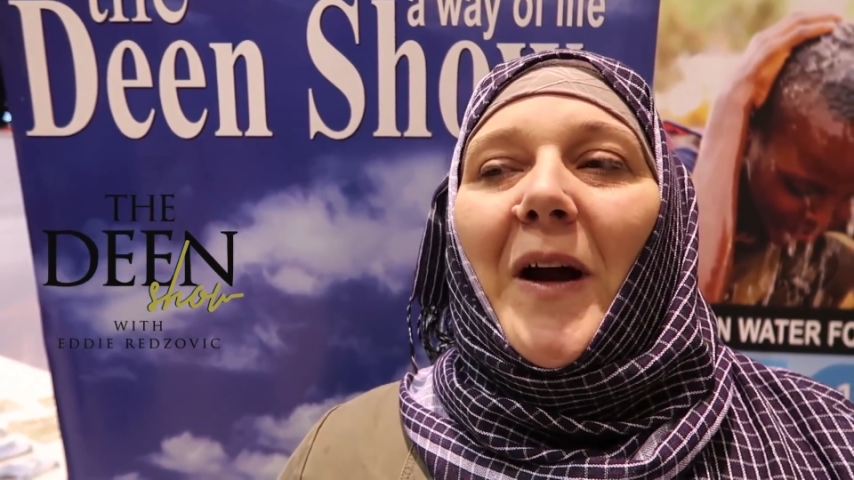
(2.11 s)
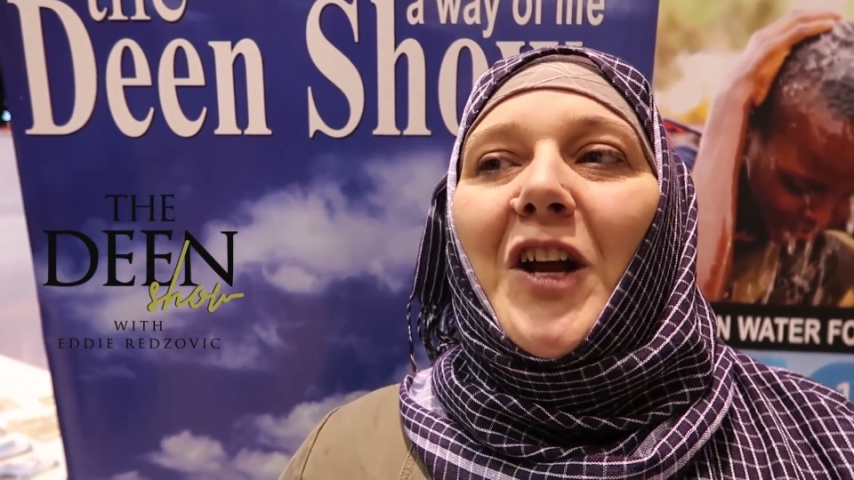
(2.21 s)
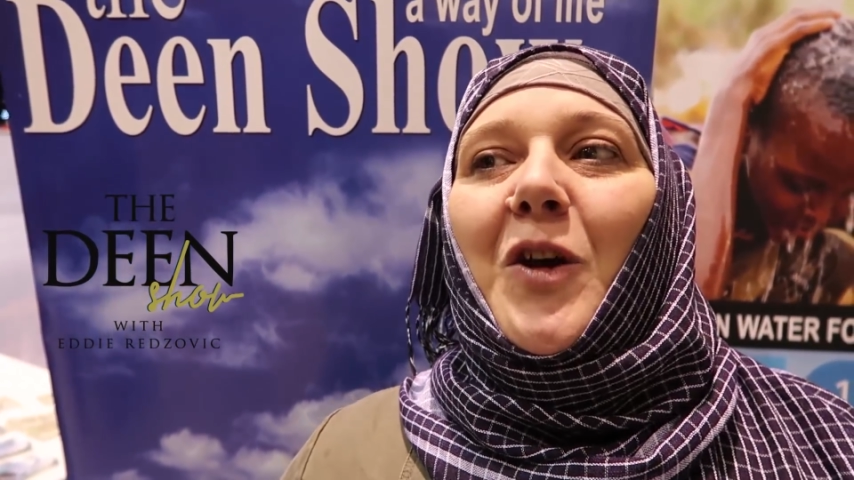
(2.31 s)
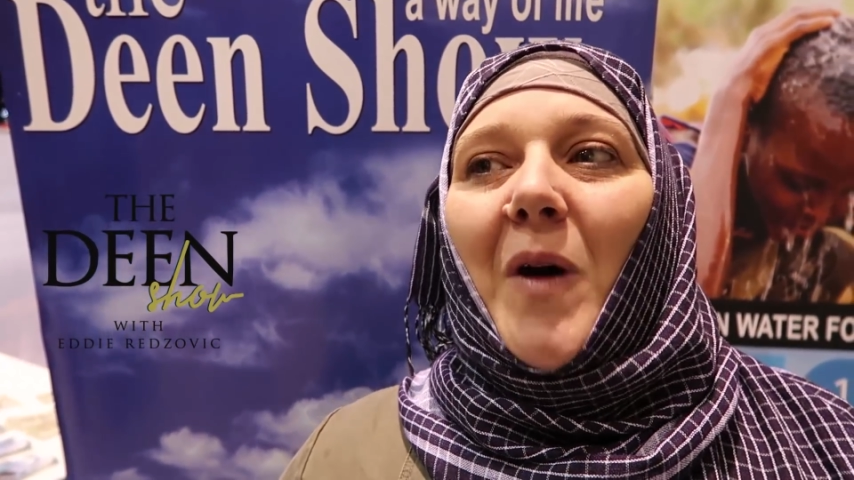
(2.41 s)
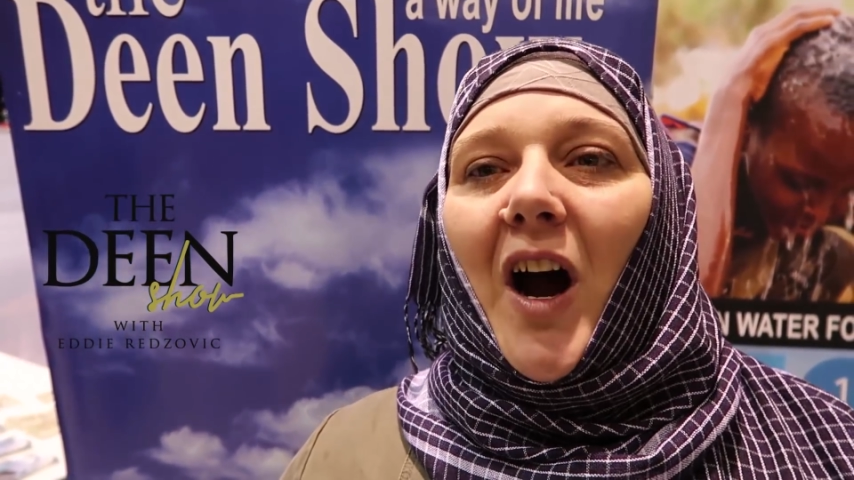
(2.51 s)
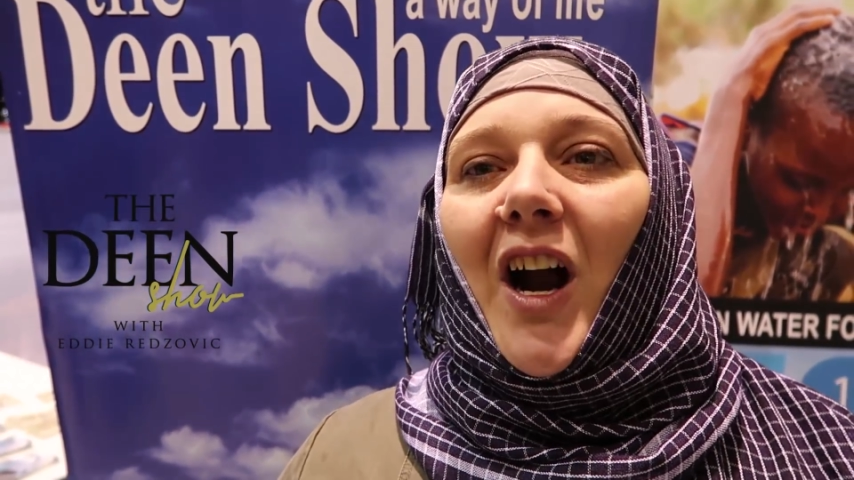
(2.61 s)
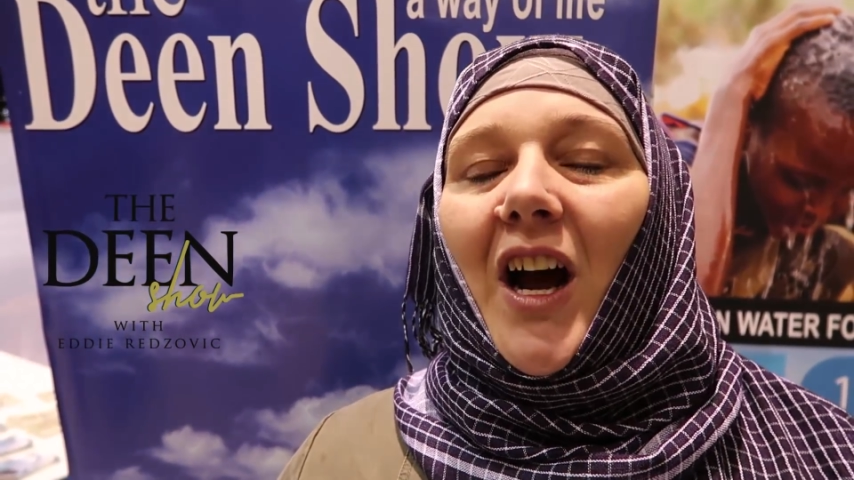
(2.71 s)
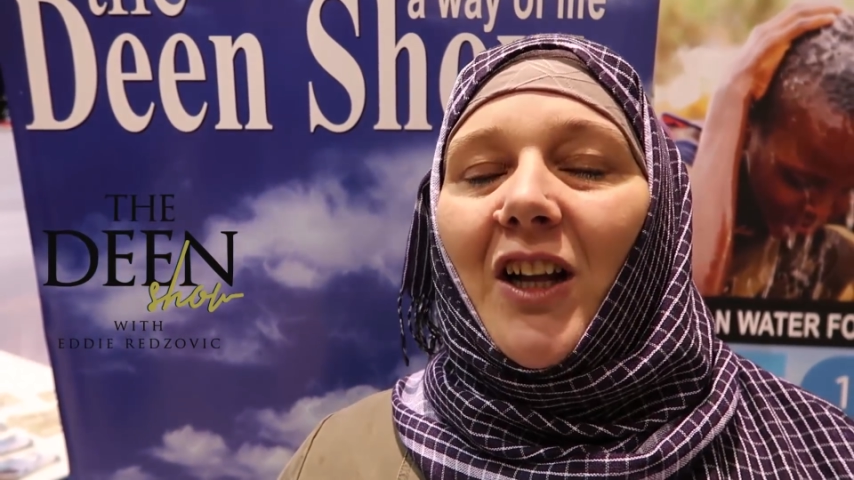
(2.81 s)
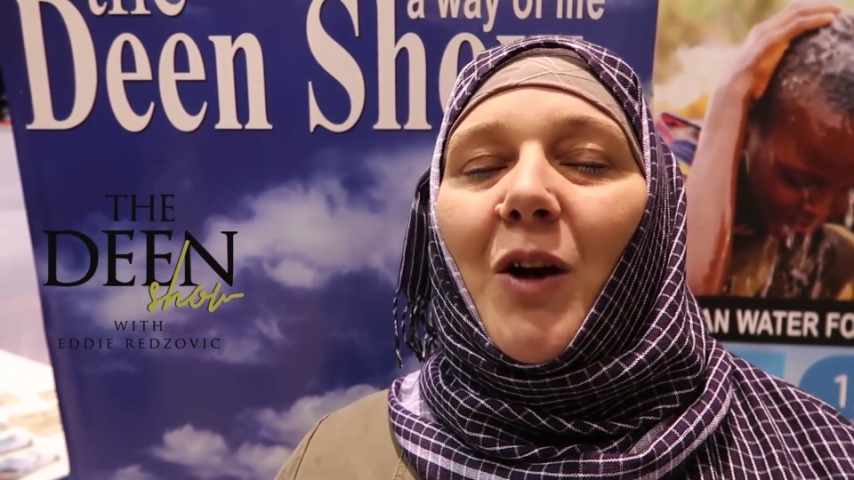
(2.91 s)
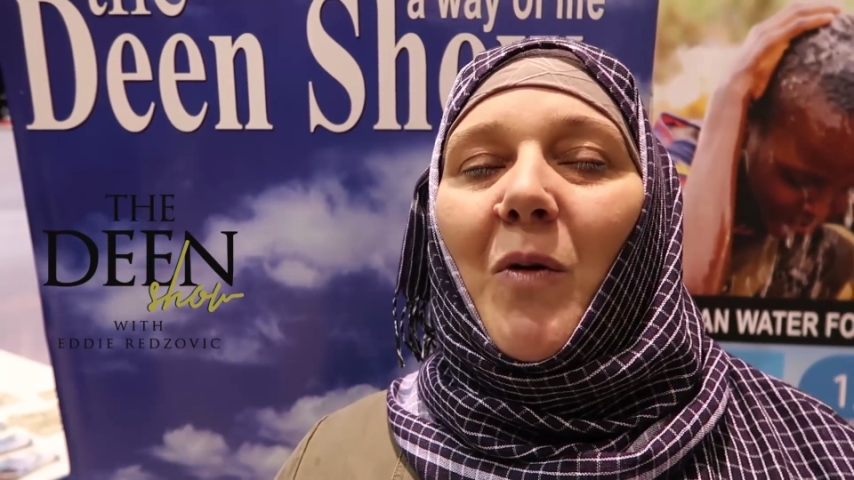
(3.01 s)
where you are,
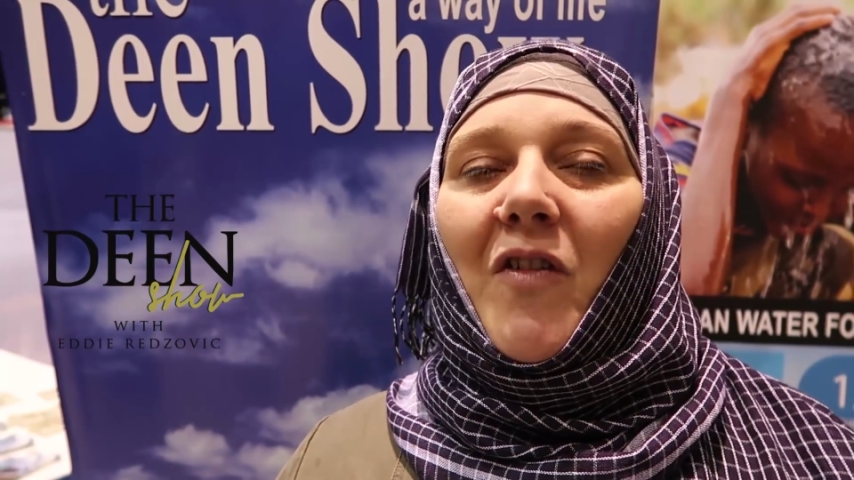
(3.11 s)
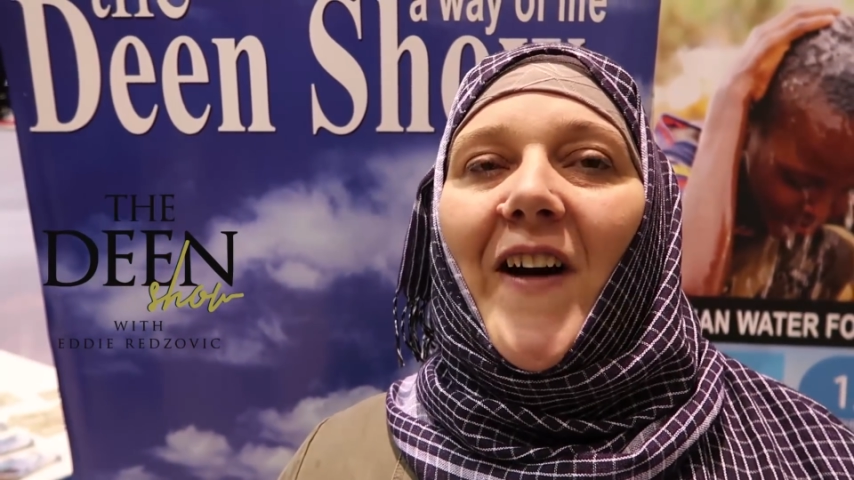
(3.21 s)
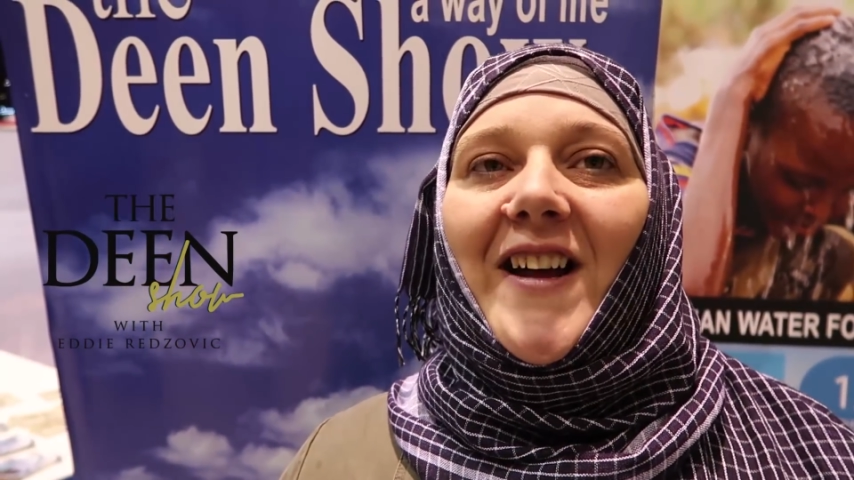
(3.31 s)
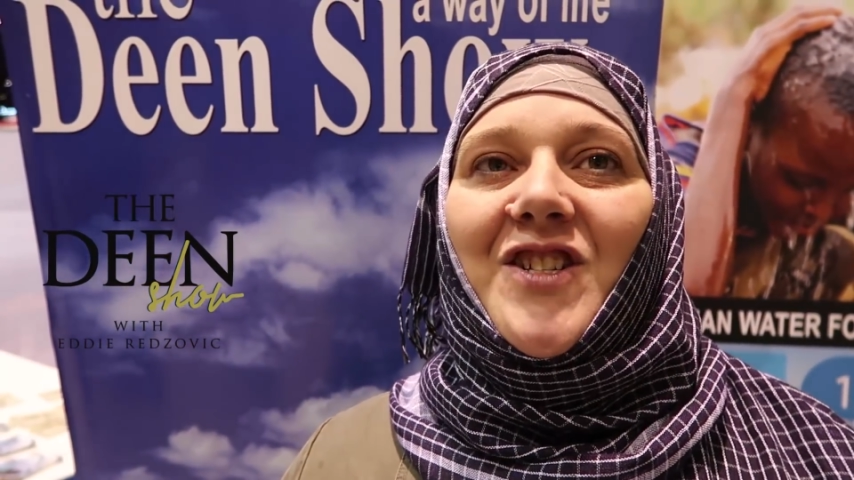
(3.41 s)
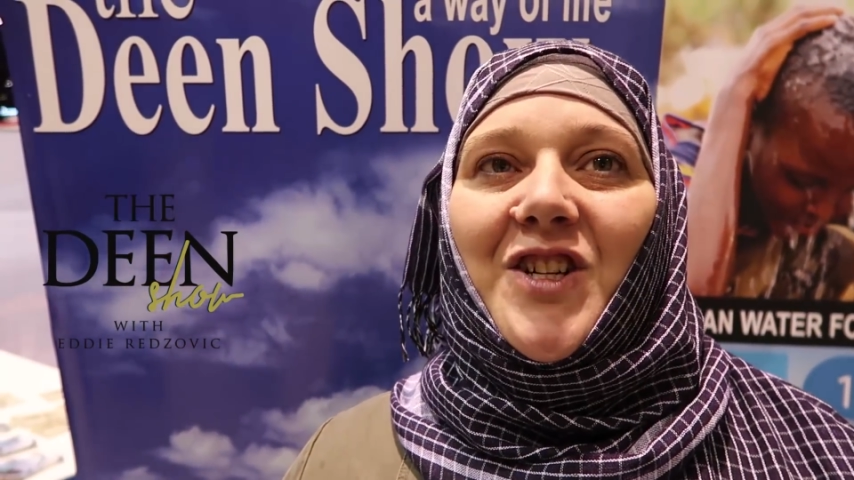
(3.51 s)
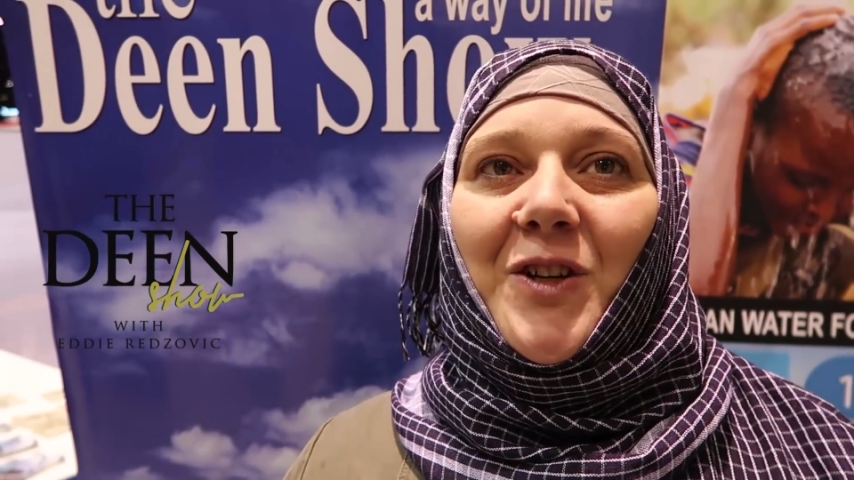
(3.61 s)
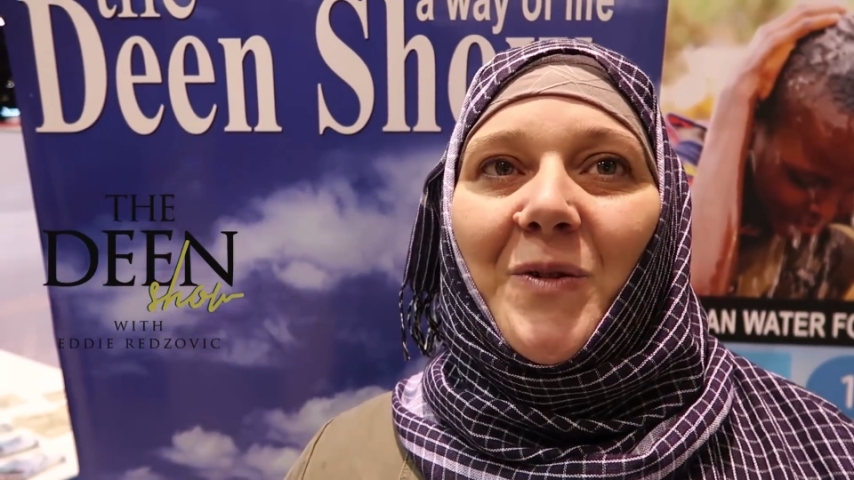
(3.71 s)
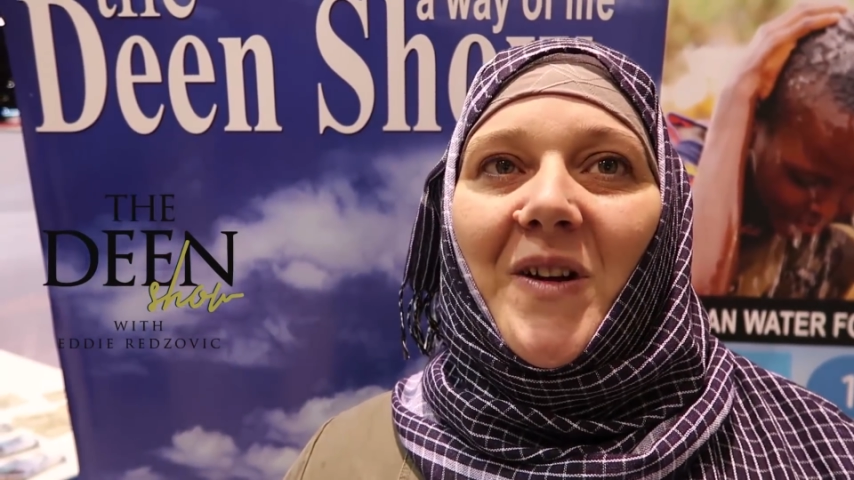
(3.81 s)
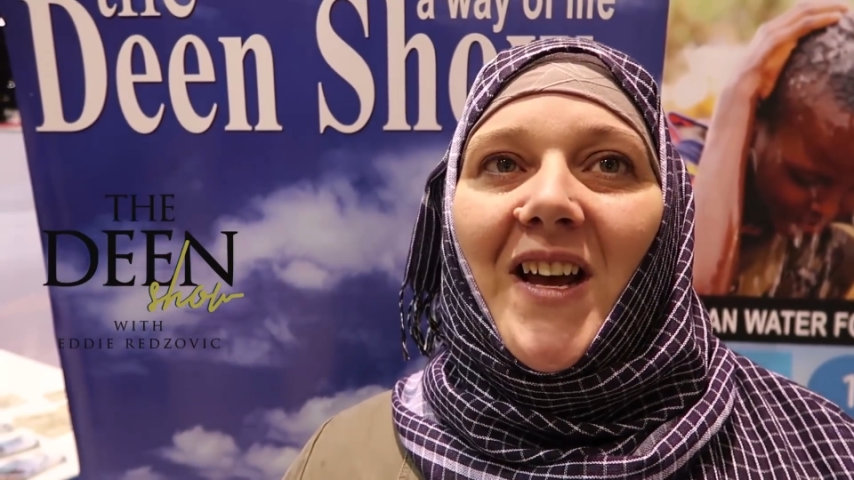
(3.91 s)
Allah will find you.